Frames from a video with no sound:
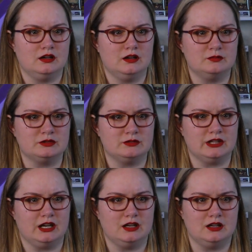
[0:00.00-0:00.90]
I'm so
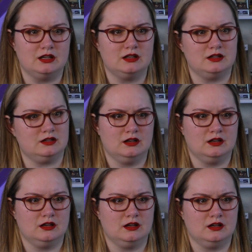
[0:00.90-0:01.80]
scared.
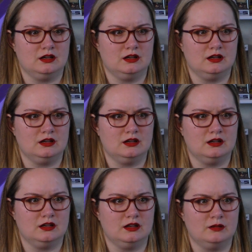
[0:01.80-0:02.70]

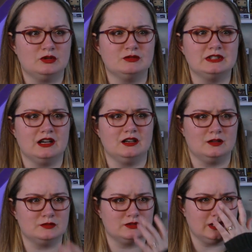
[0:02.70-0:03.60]
I'm so scared.
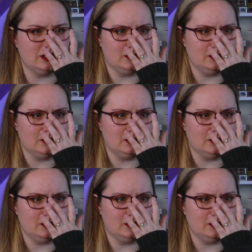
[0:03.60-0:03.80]
I'm so scared.